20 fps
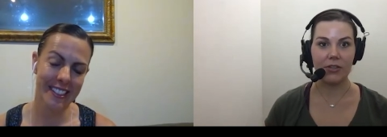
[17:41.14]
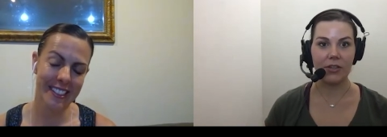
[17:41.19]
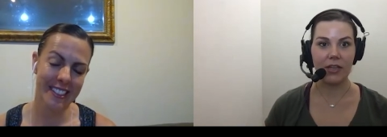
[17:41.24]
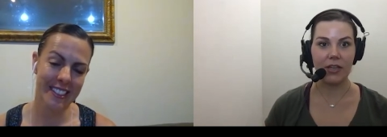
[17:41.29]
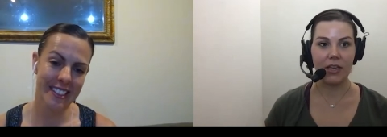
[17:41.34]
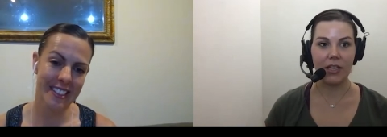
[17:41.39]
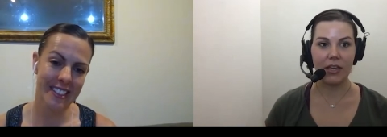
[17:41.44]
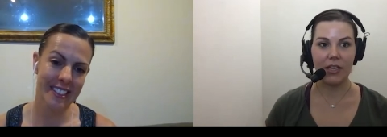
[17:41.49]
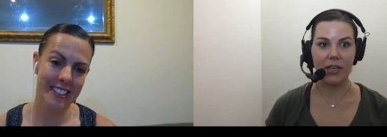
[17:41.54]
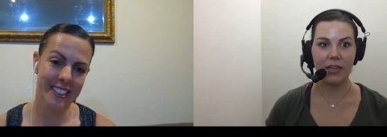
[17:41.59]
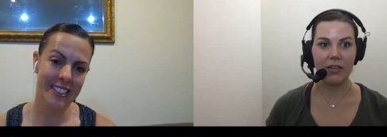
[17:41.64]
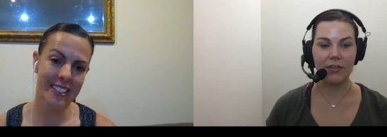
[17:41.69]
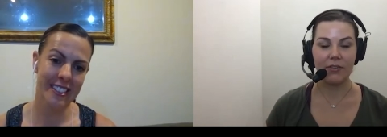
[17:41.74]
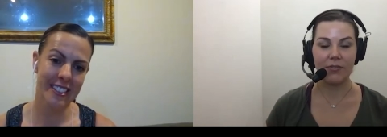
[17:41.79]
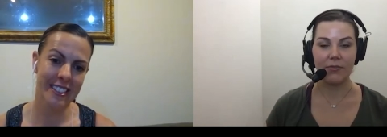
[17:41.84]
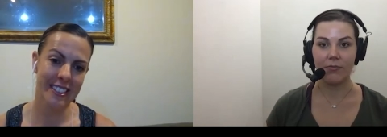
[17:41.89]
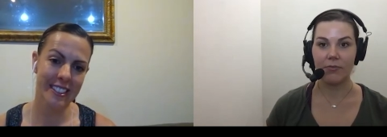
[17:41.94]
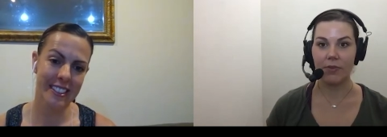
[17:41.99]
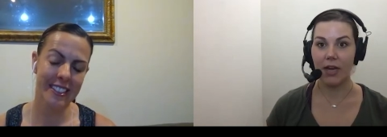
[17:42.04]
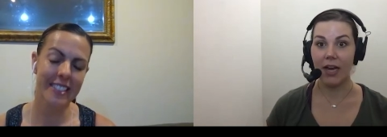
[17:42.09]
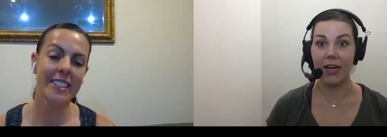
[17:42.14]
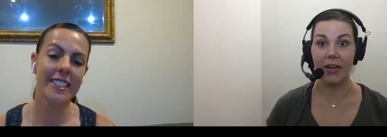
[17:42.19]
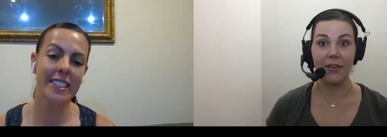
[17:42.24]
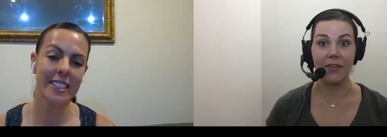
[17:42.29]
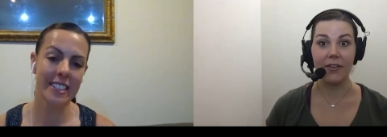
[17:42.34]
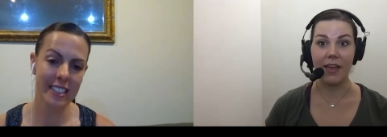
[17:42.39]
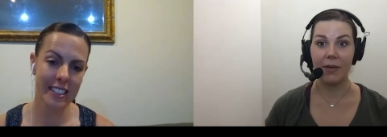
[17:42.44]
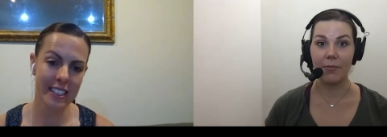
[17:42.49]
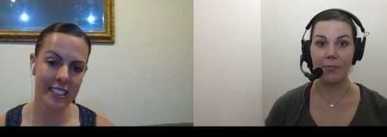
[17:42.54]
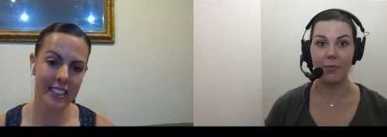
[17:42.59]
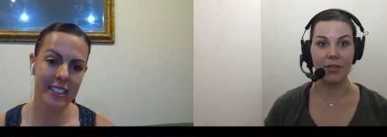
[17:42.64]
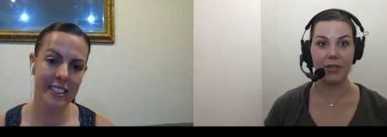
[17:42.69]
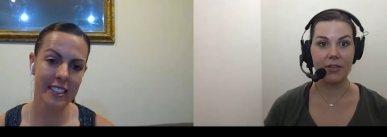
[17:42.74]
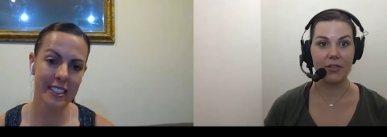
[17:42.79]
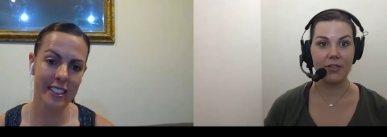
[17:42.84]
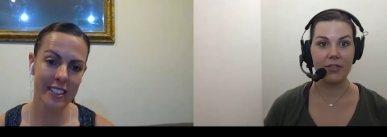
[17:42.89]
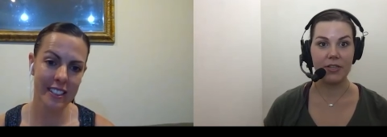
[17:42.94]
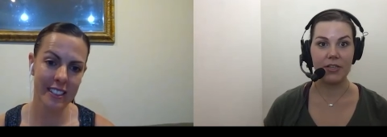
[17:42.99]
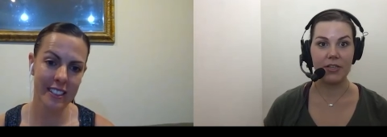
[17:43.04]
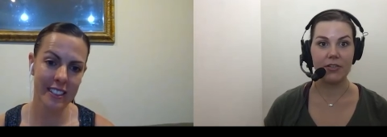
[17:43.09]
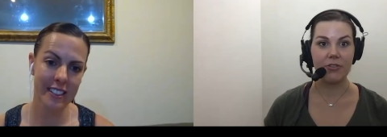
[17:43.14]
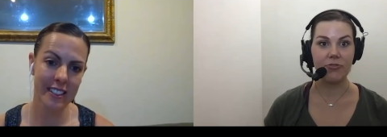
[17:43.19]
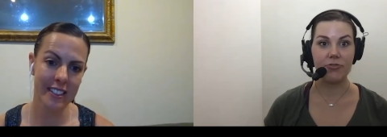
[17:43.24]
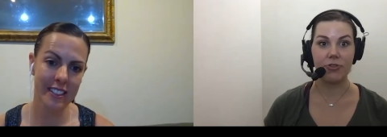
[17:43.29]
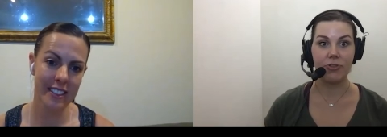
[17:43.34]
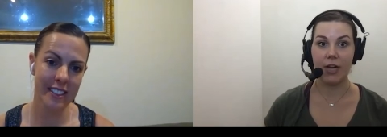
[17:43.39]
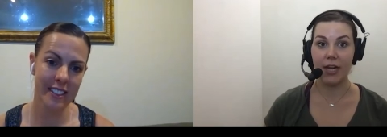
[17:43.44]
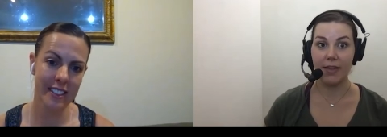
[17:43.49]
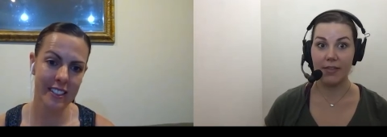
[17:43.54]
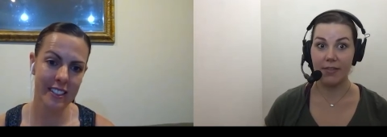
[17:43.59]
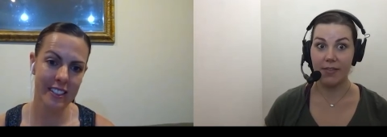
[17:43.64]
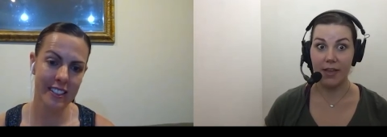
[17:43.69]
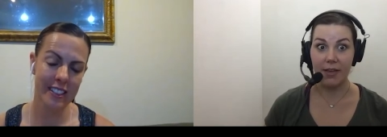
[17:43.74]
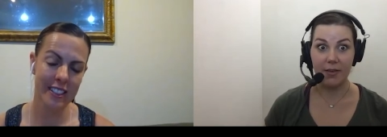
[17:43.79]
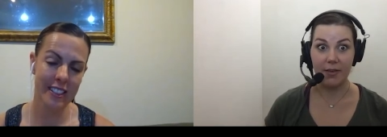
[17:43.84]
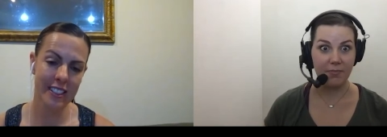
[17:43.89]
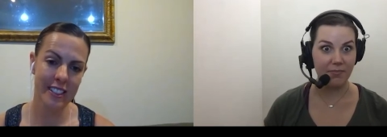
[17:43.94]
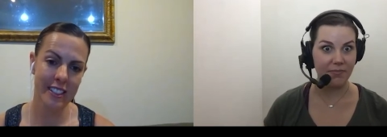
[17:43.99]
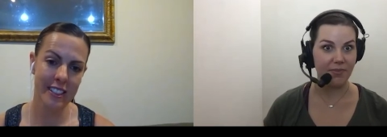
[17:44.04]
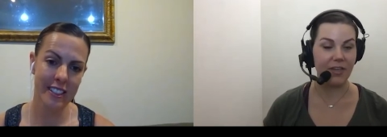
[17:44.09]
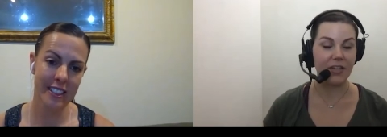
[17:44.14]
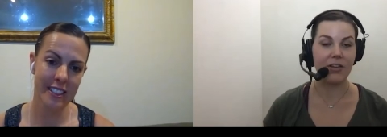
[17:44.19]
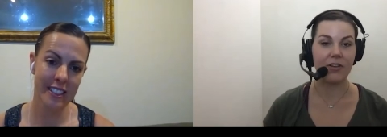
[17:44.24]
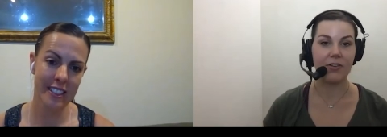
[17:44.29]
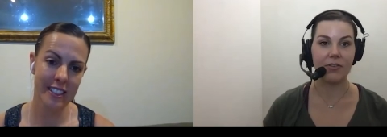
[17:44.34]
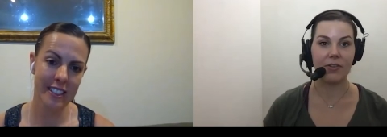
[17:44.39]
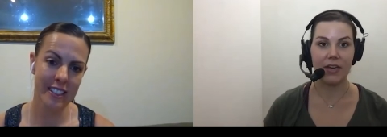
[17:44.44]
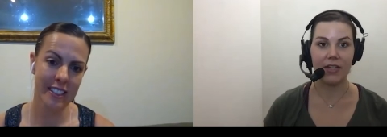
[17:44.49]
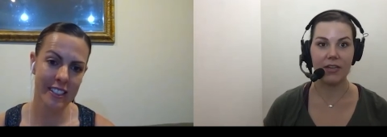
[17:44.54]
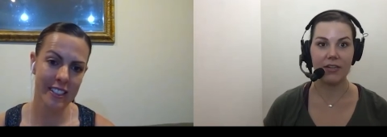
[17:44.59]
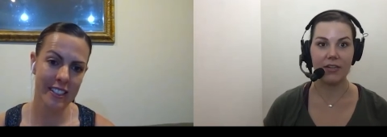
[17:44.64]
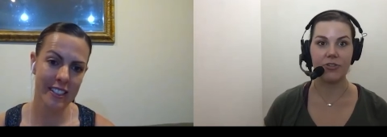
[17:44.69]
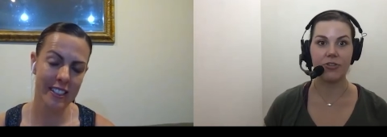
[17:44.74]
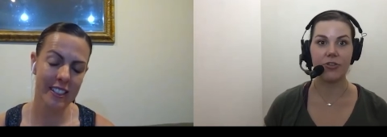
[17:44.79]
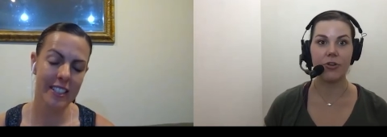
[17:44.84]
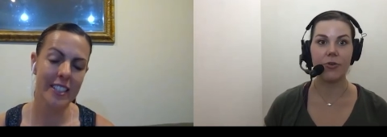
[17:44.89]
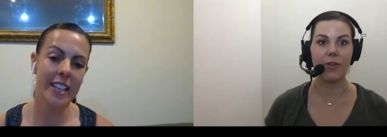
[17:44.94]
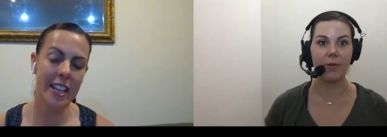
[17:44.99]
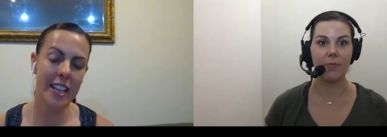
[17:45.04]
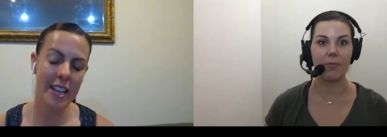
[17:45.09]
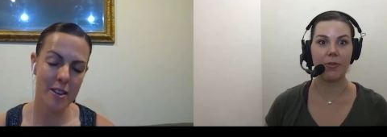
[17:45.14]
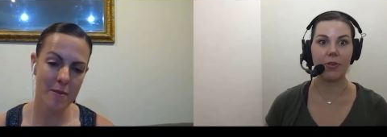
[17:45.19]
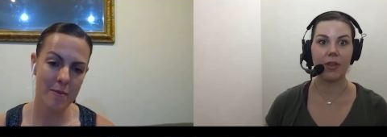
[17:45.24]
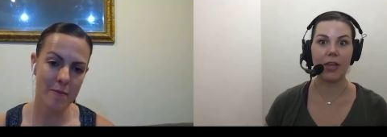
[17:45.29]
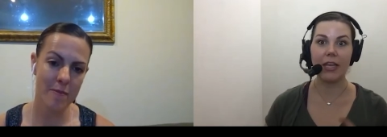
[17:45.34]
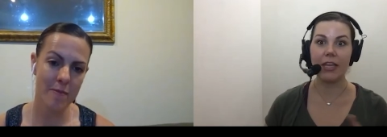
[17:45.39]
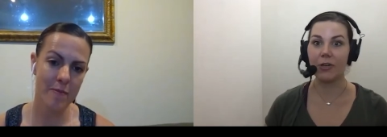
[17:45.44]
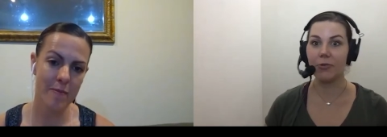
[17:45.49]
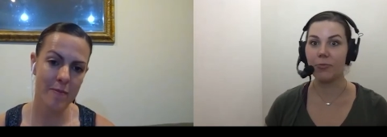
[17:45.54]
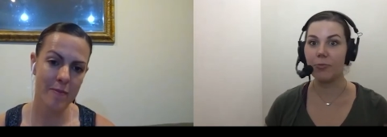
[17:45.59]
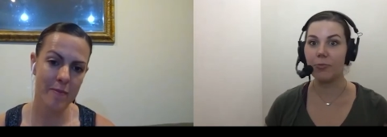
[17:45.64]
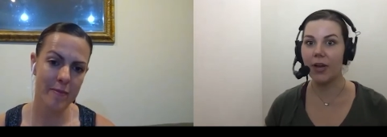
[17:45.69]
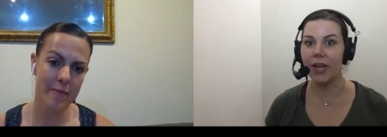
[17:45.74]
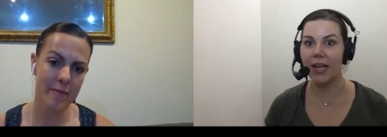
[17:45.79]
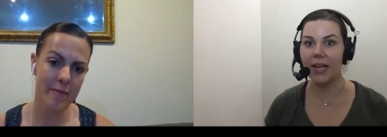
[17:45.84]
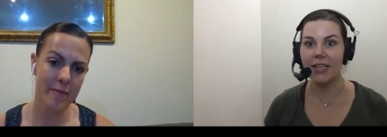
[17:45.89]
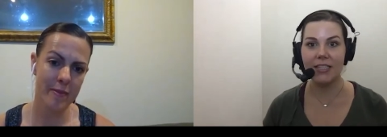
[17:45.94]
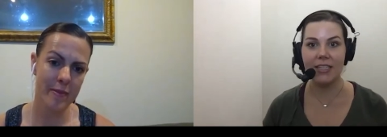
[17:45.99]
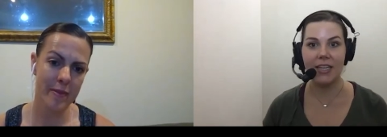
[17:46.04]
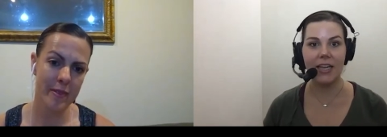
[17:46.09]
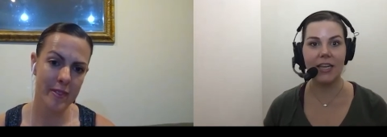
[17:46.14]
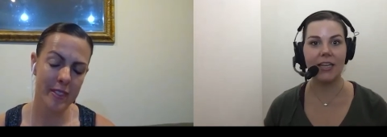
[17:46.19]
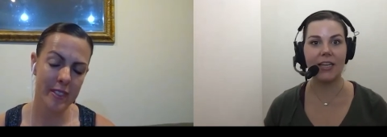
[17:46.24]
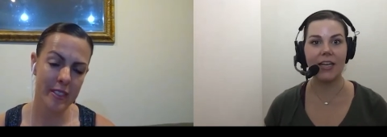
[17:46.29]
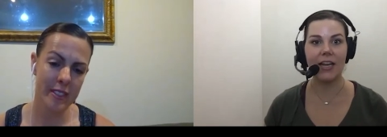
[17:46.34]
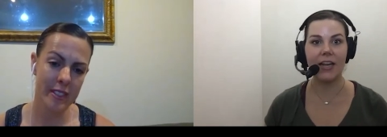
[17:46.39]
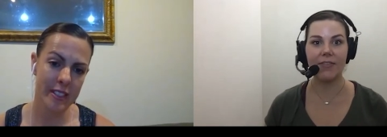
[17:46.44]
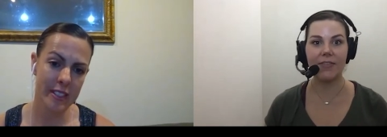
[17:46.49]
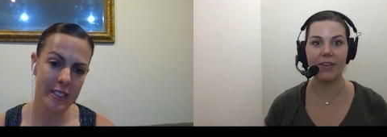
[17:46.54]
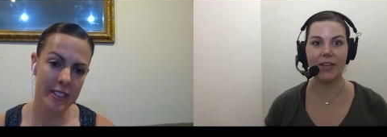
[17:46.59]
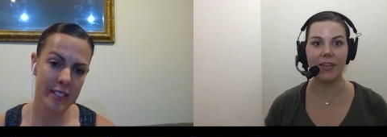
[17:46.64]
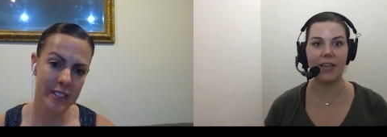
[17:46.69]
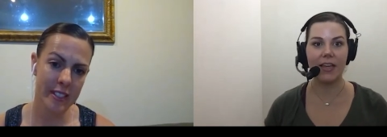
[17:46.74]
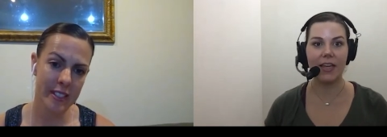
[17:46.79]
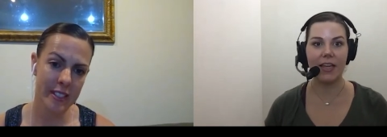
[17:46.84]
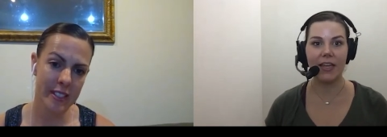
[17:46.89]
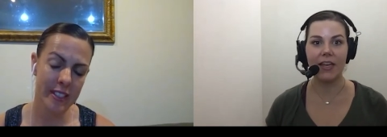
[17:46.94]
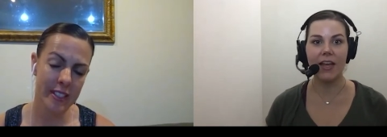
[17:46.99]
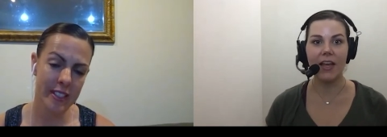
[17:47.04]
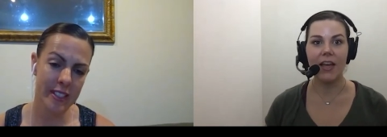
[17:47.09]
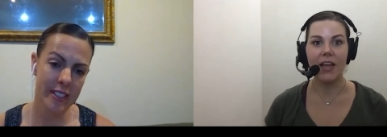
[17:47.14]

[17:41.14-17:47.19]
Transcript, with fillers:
Speaker 1: like and hire that person and train them, you know, kind of show mm-hmm. them like your branding and everything.